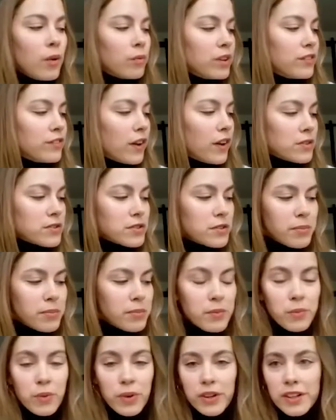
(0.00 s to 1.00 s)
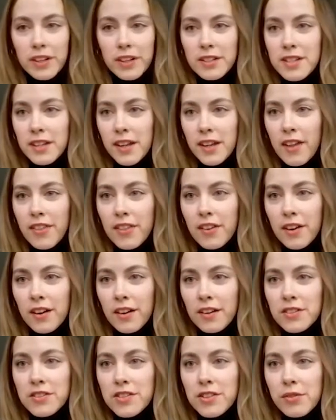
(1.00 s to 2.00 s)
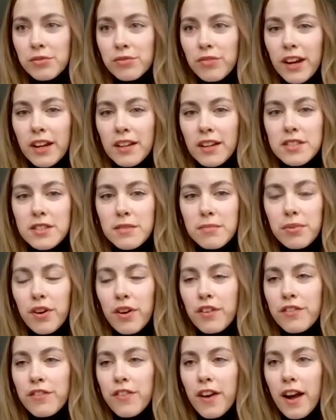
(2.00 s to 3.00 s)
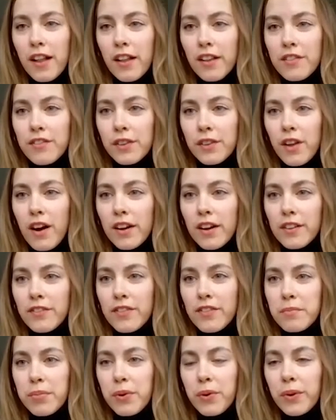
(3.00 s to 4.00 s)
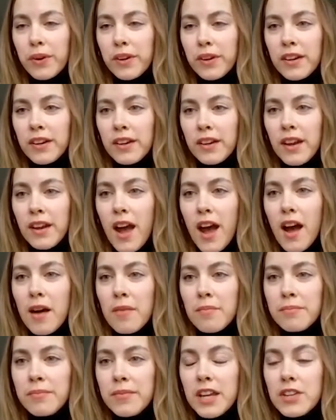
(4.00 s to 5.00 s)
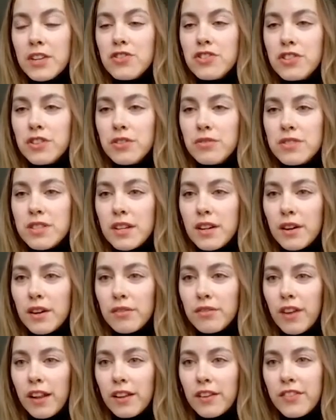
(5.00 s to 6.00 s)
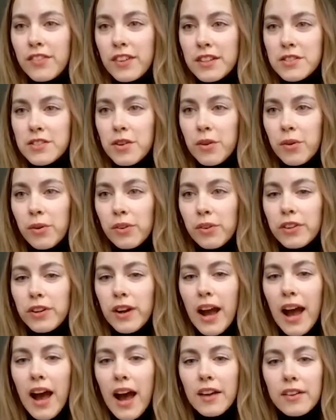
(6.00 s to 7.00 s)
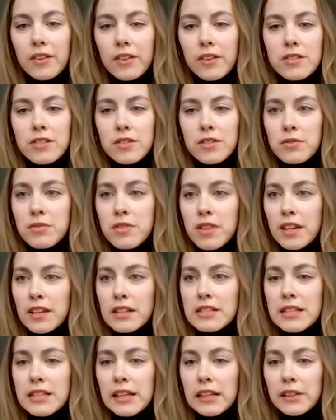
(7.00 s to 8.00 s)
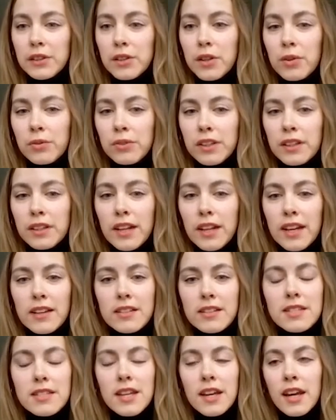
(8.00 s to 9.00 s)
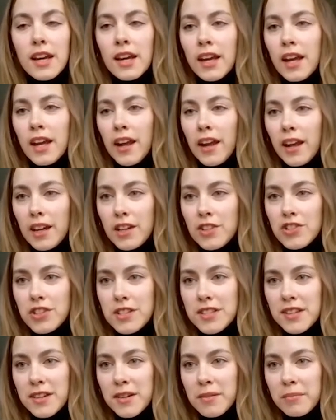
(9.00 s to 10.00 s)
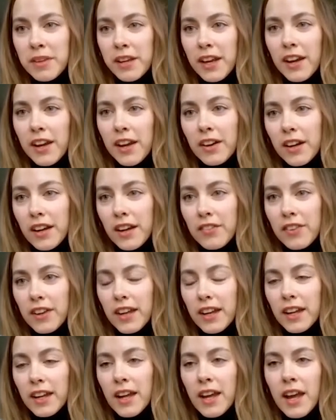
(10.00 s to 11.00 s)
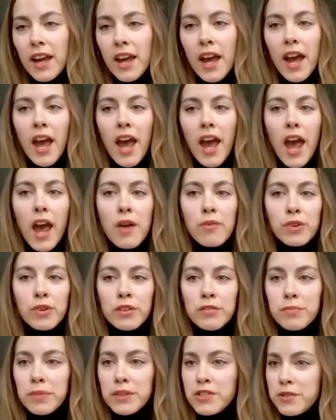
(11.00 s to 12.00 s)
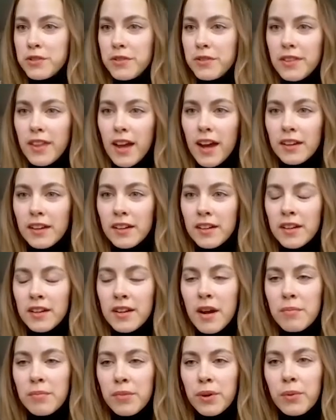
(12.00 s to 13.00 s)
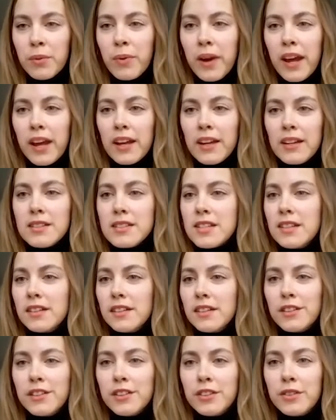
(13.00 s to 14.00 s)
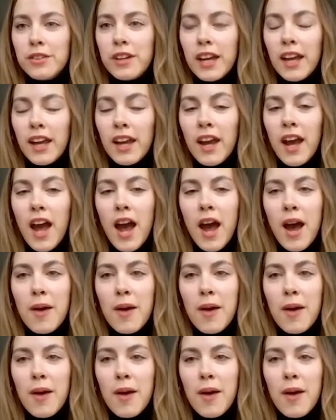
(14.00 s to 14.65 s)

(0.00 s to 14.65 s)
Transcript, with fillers: We've also been working together to raise the profile of a lot of important issues that are relevant to older adults. So things like loneliness, ageism, caregiving, and we've been doing that in a number of ways, including